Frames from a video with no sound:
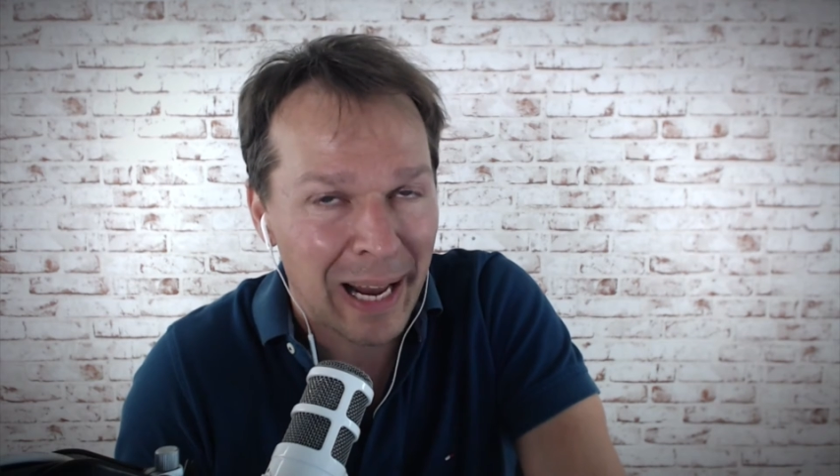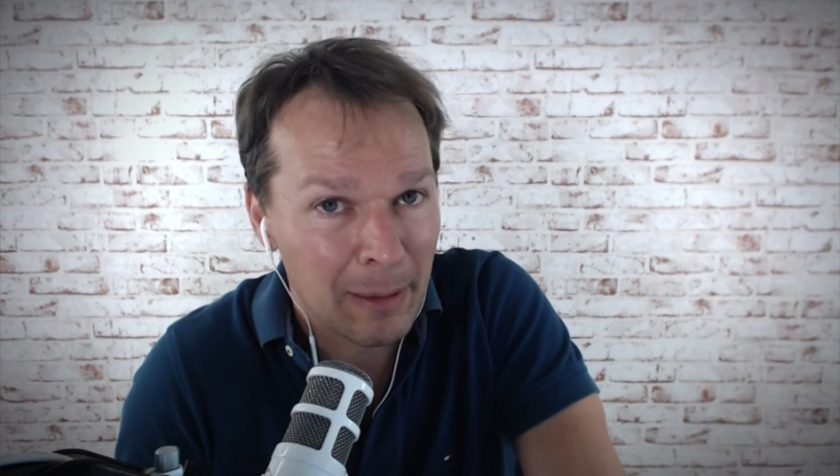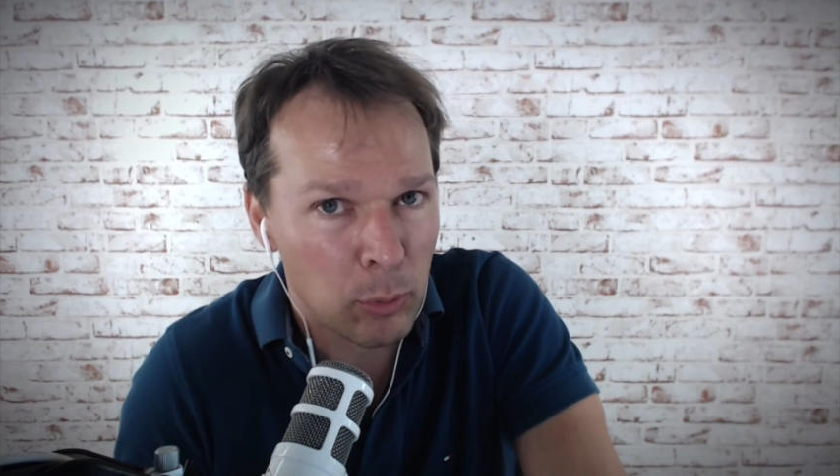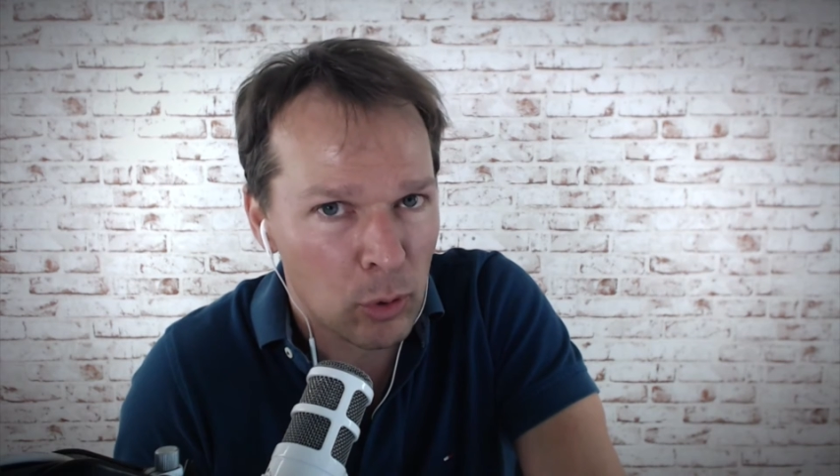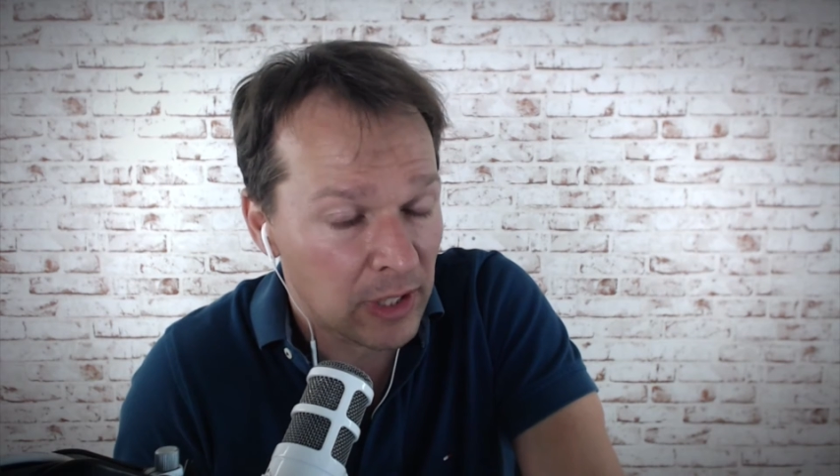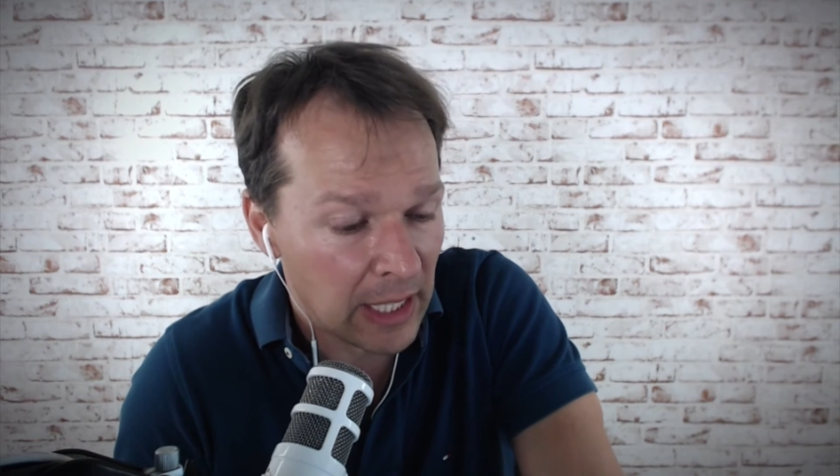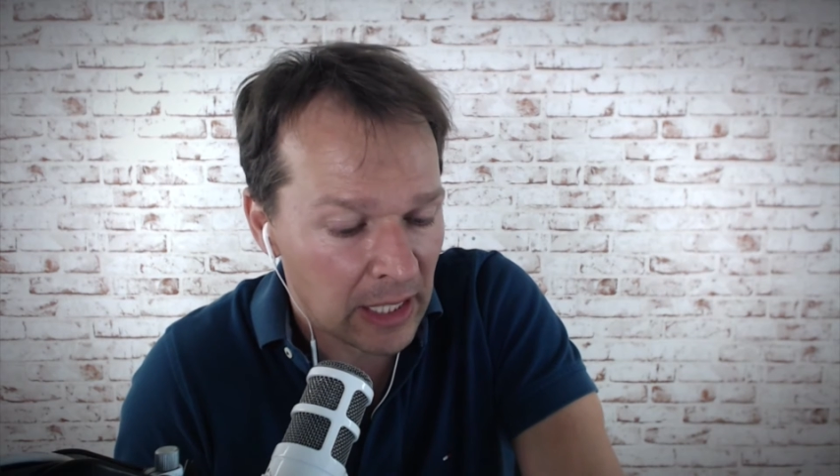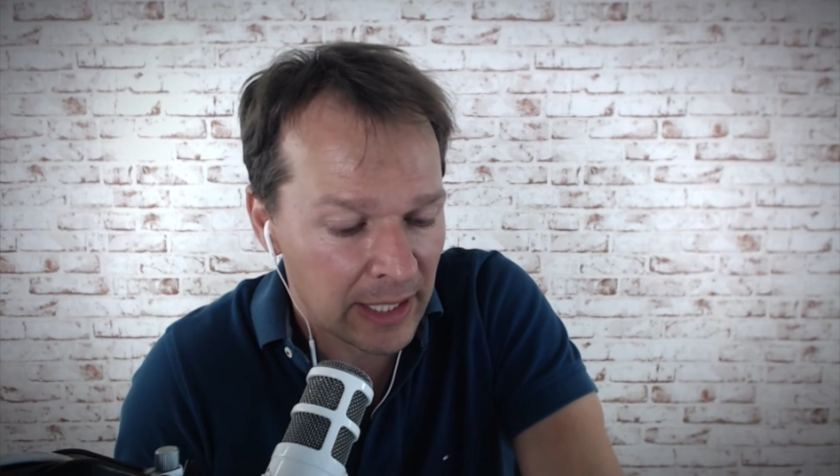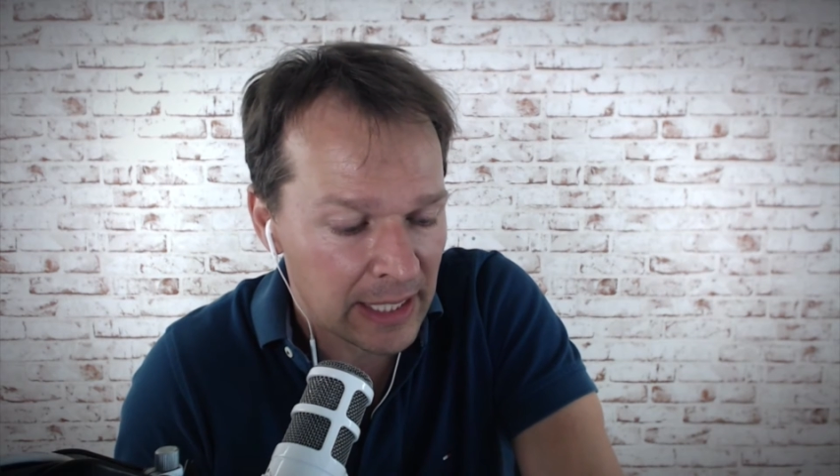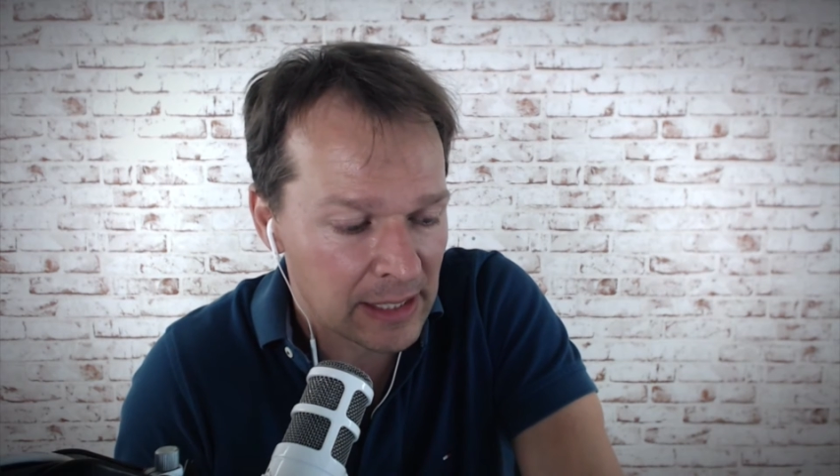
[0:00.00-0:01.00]
blackboard
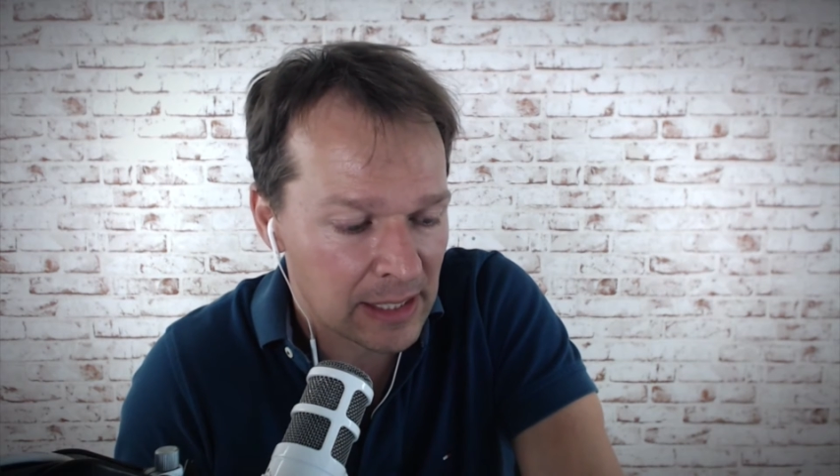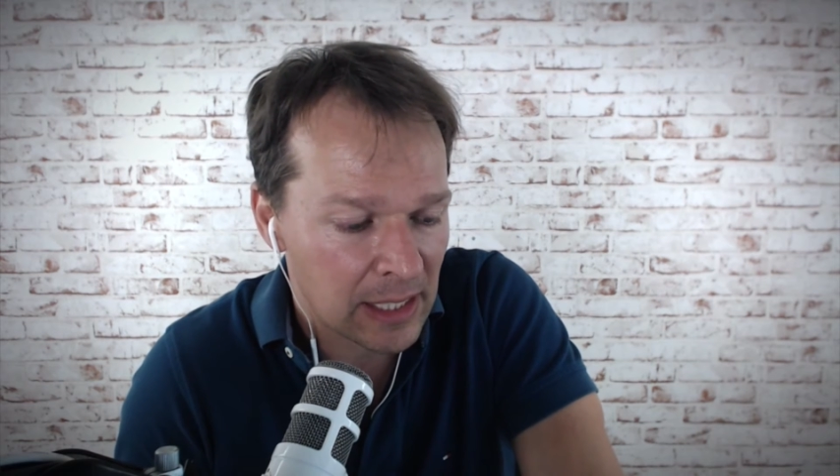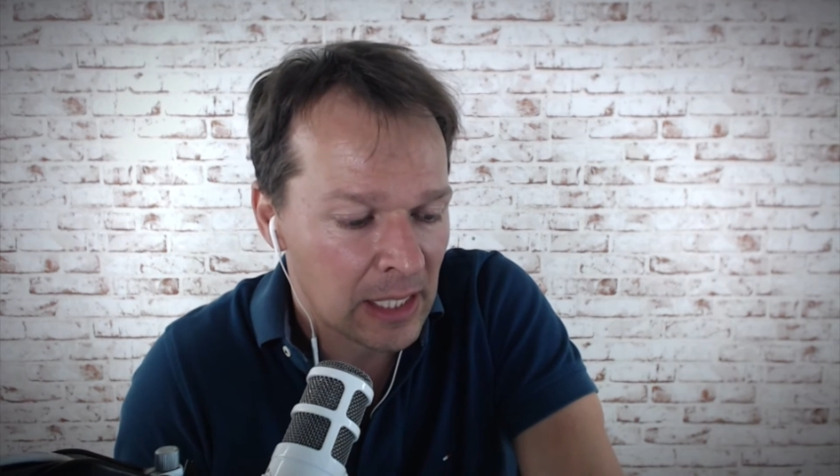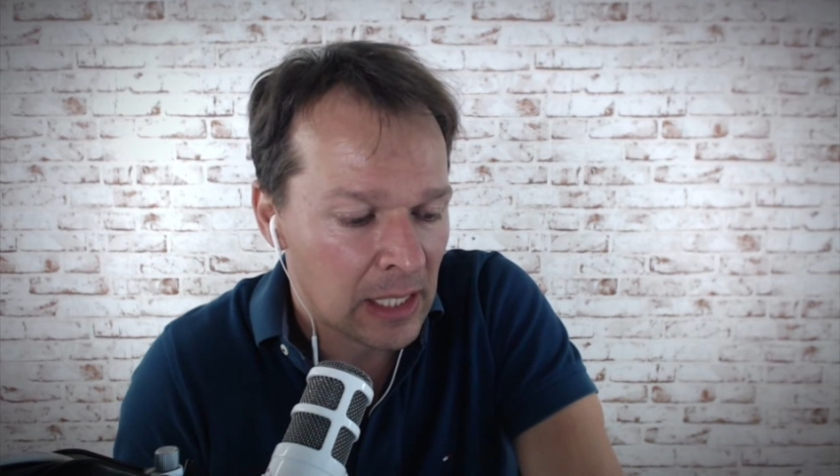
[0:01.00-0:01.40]
there is